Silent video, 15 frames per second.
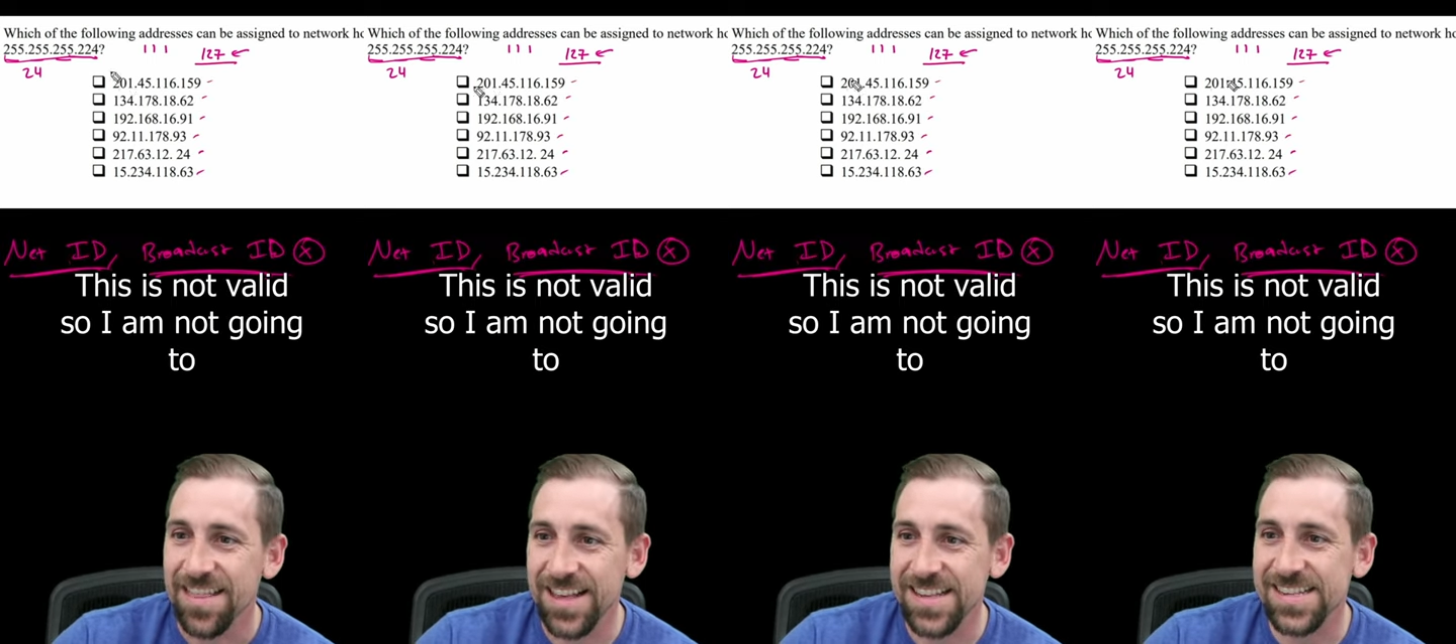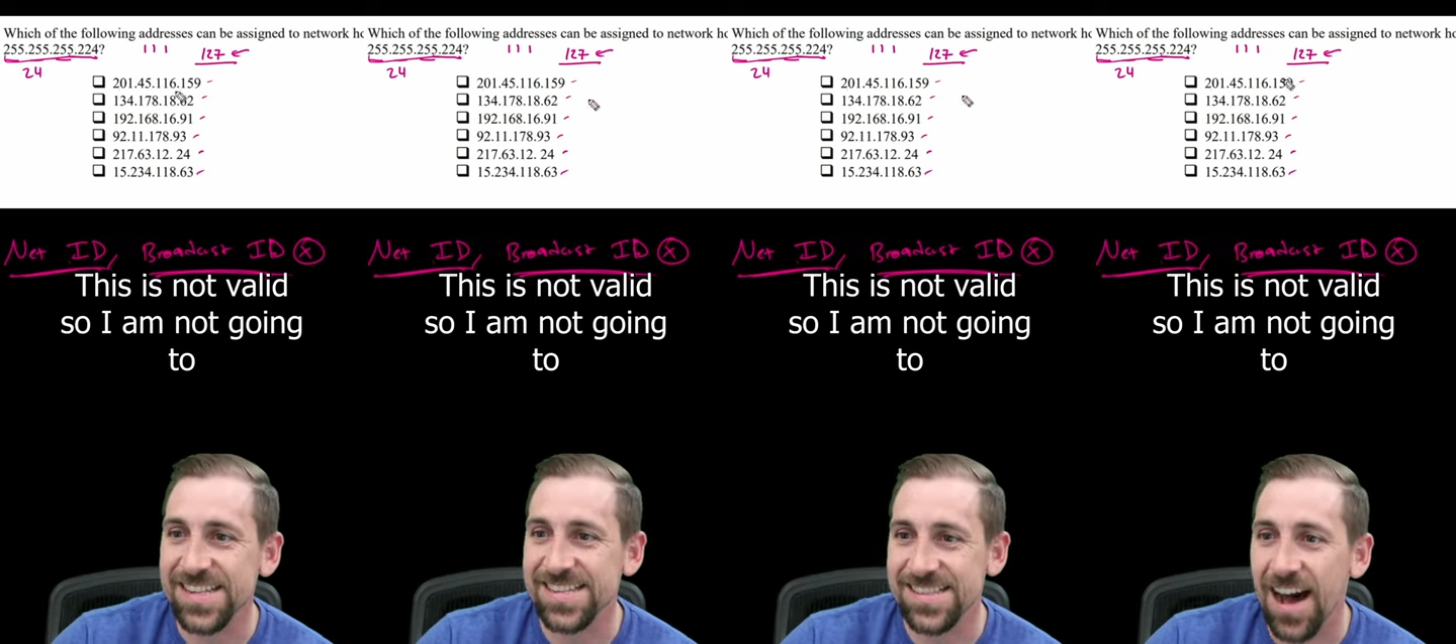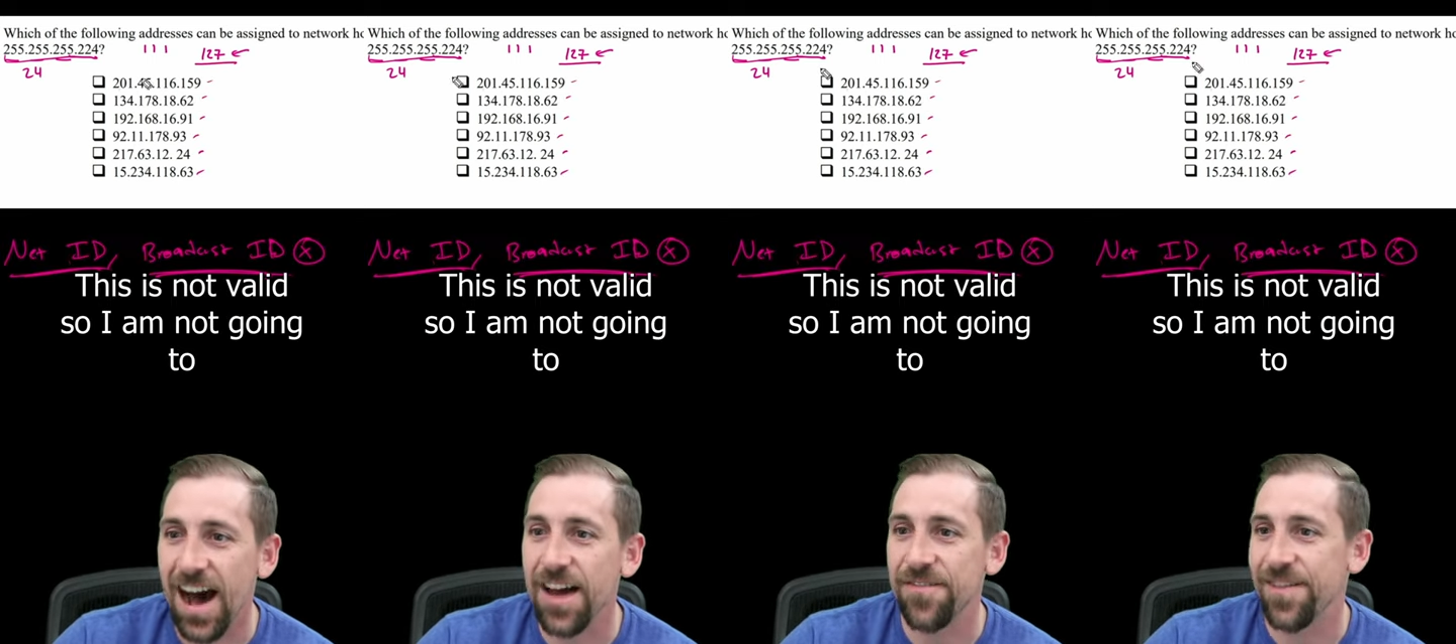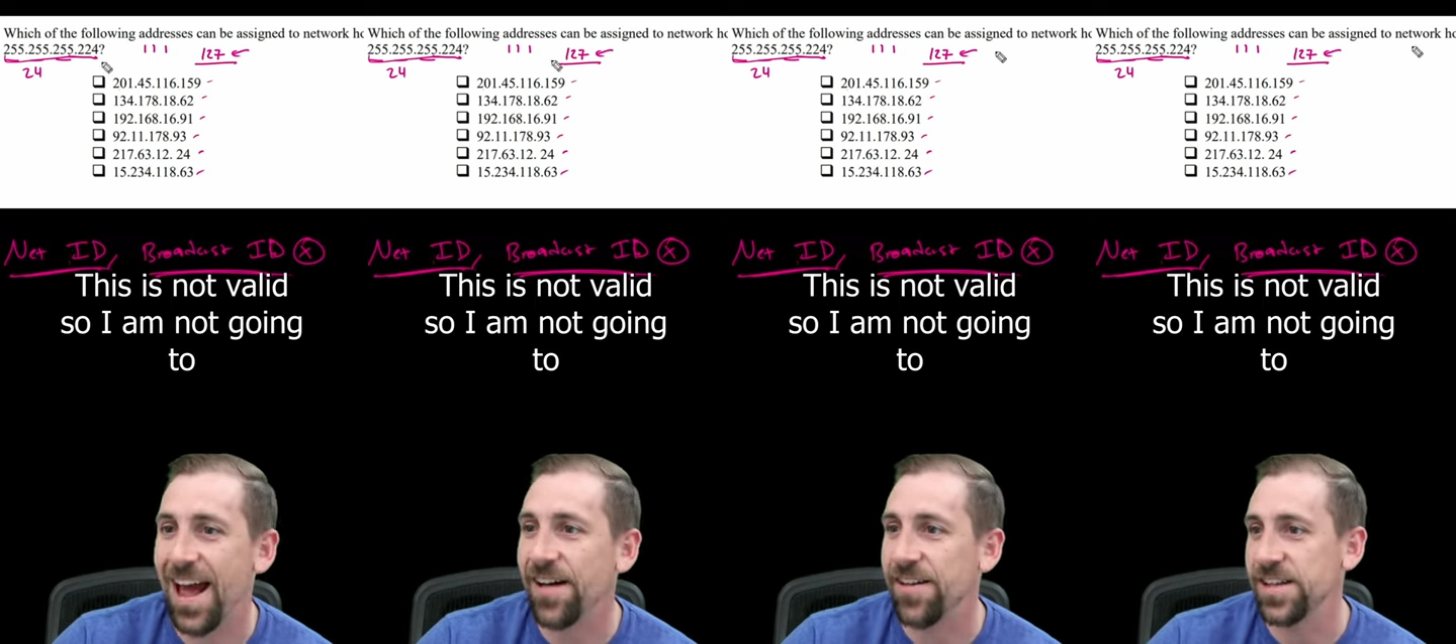This is
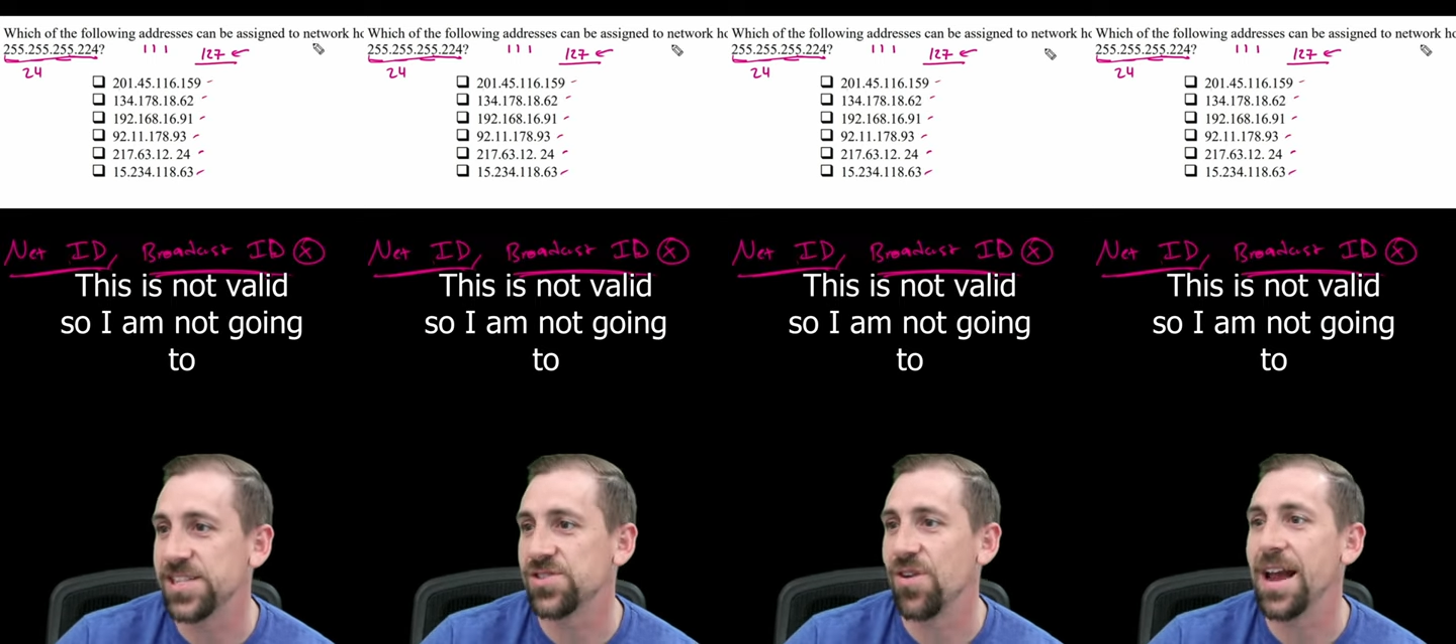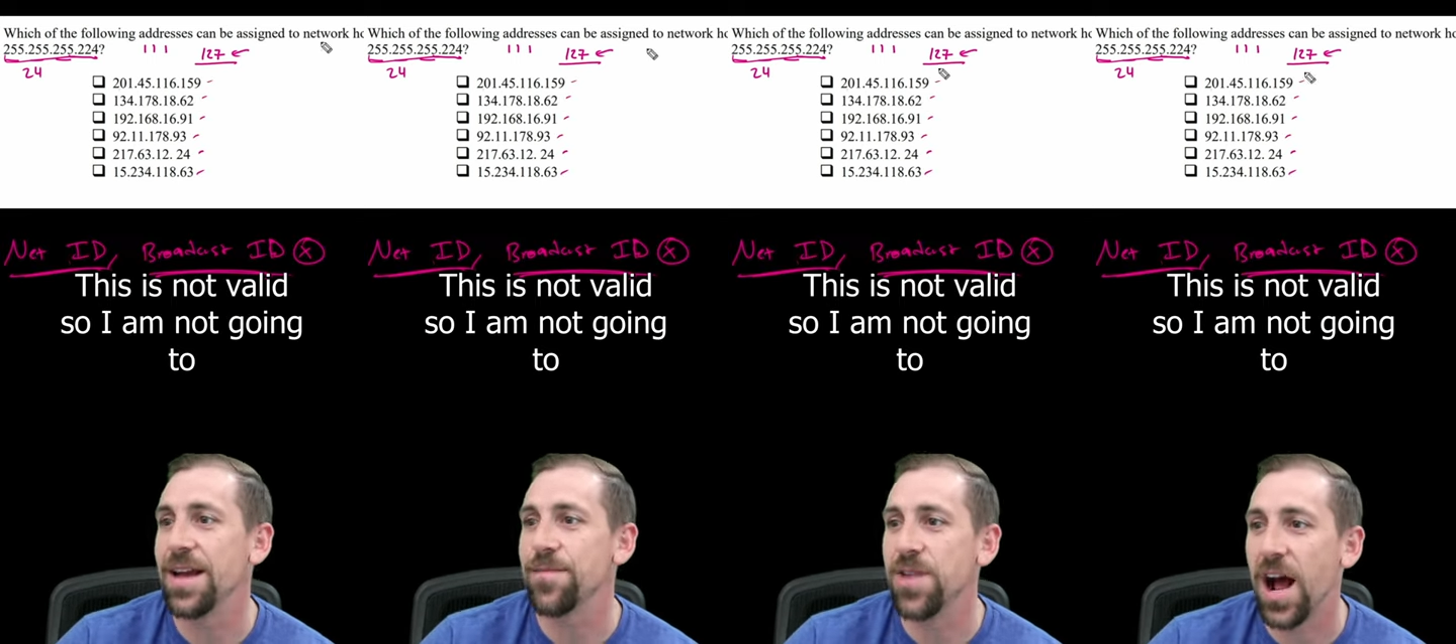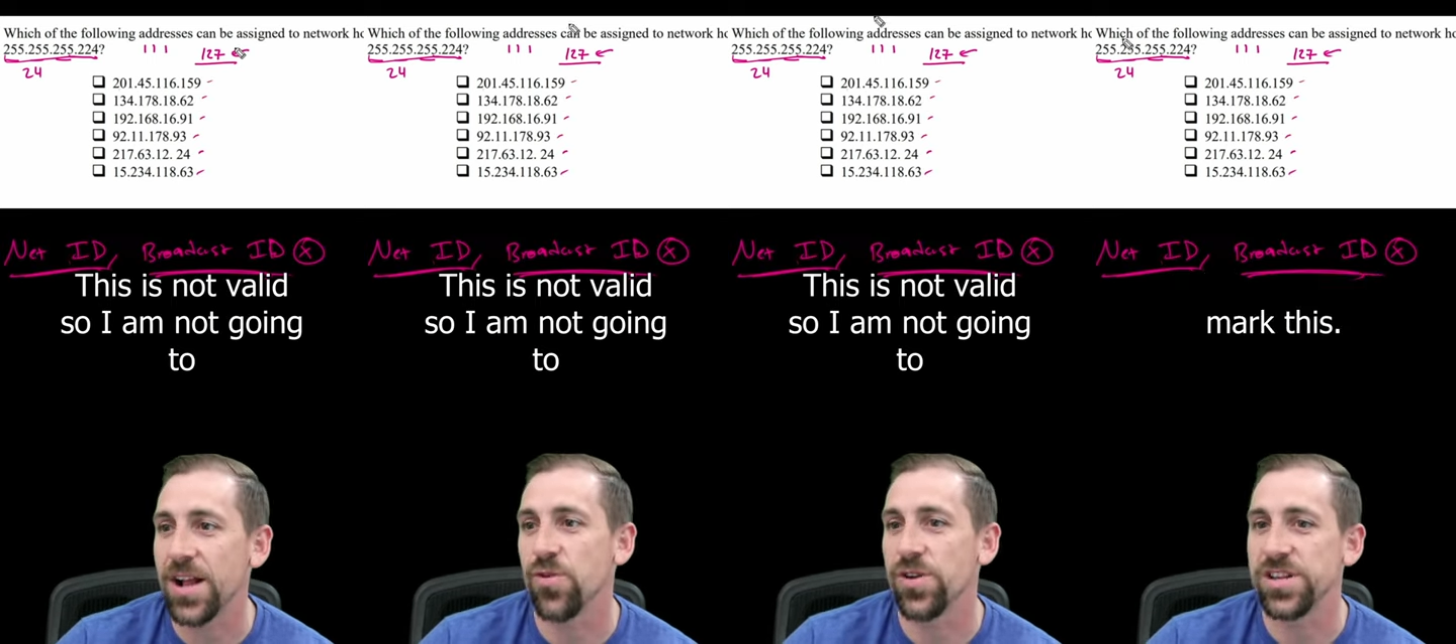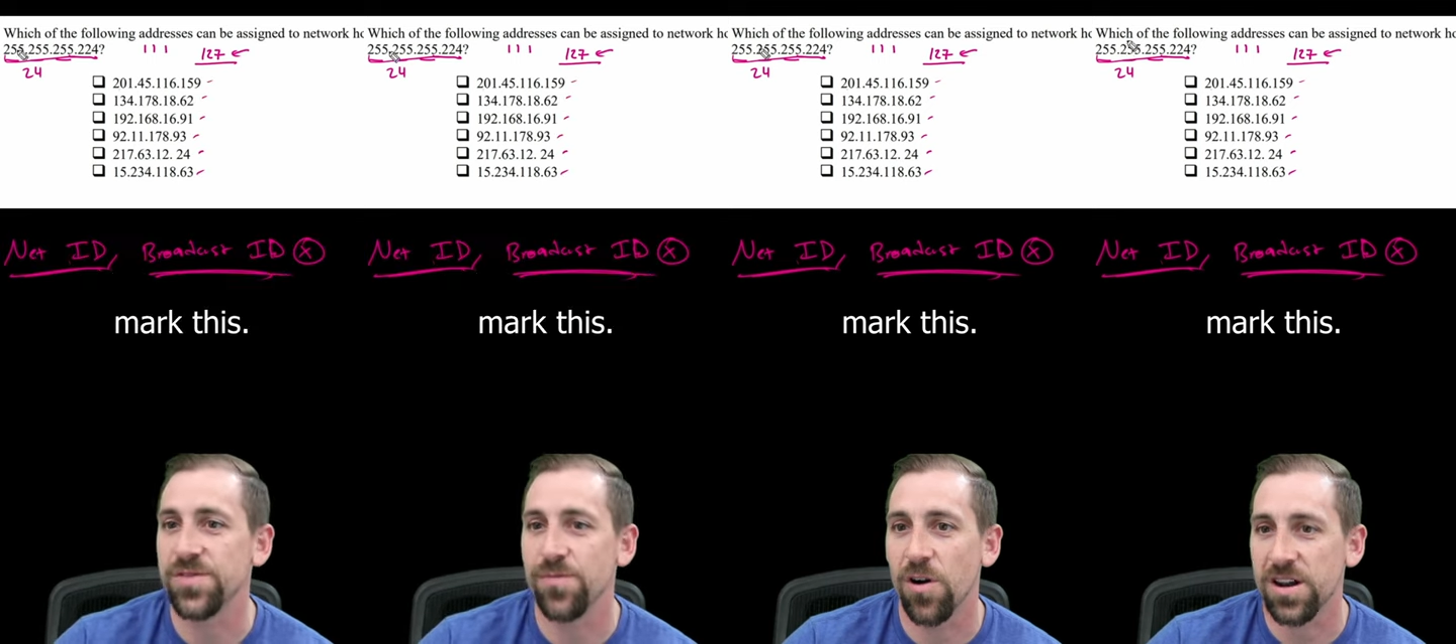not valid, so I am not
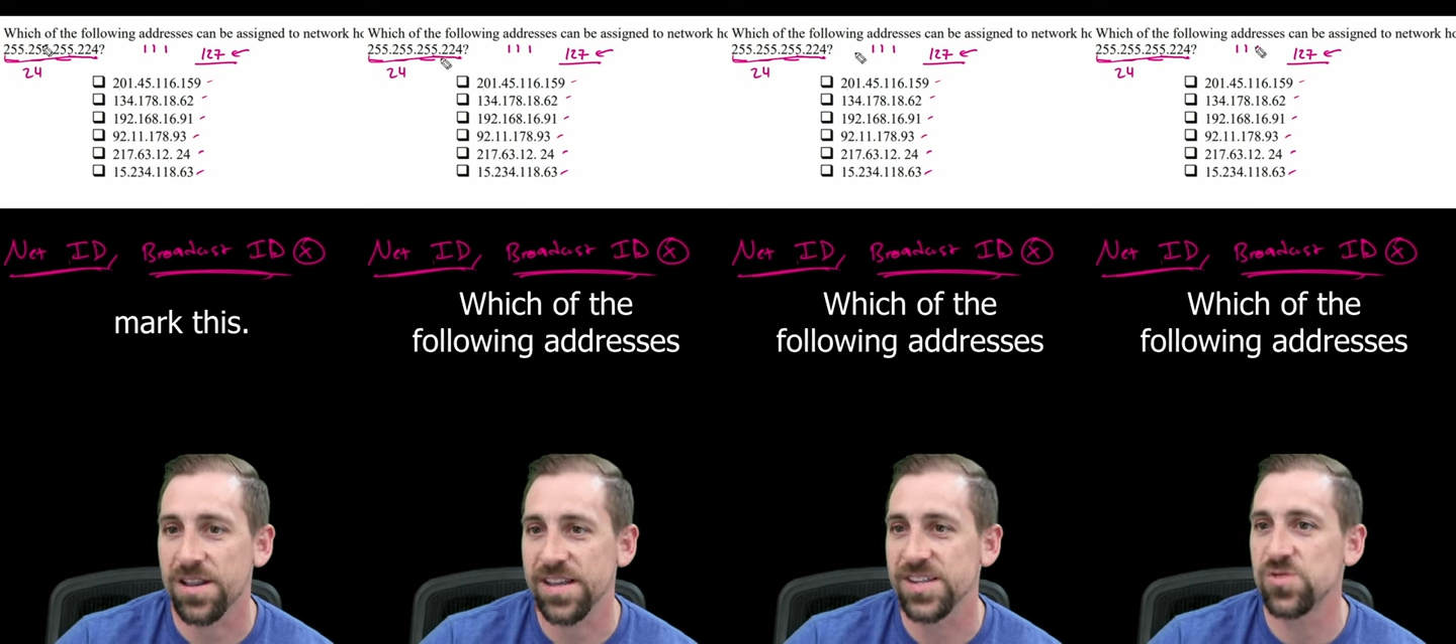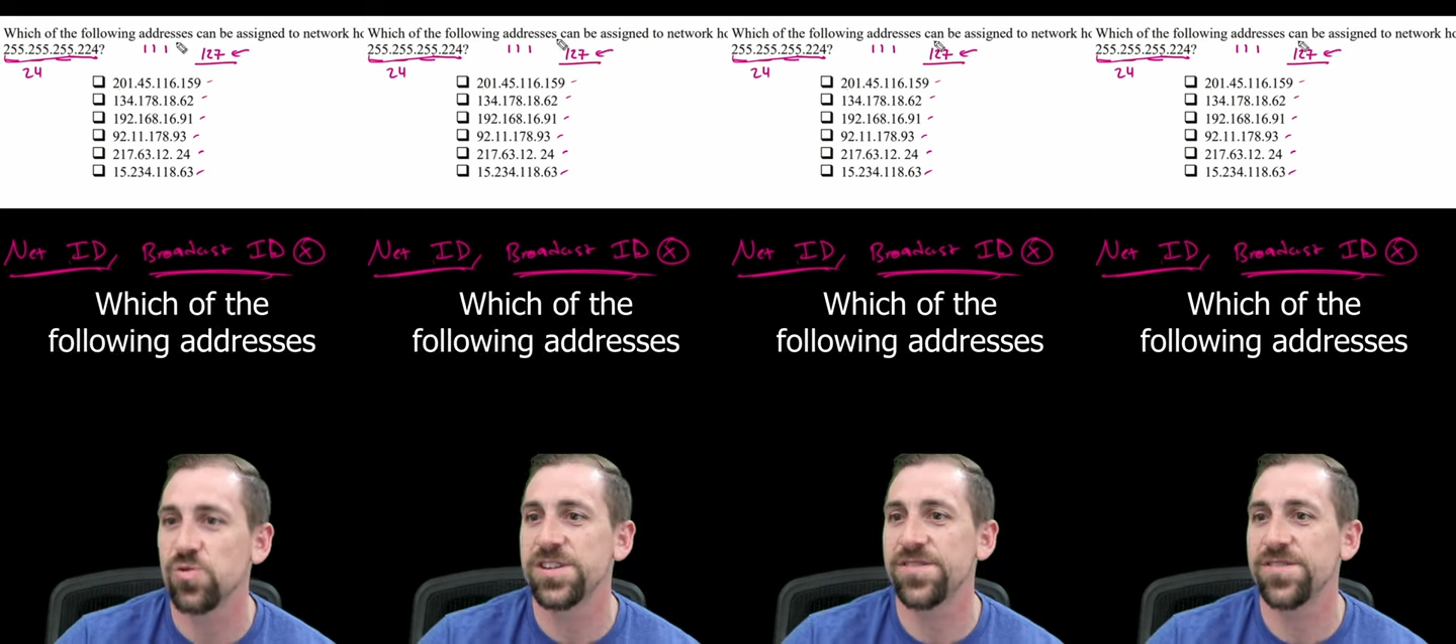going to mark this.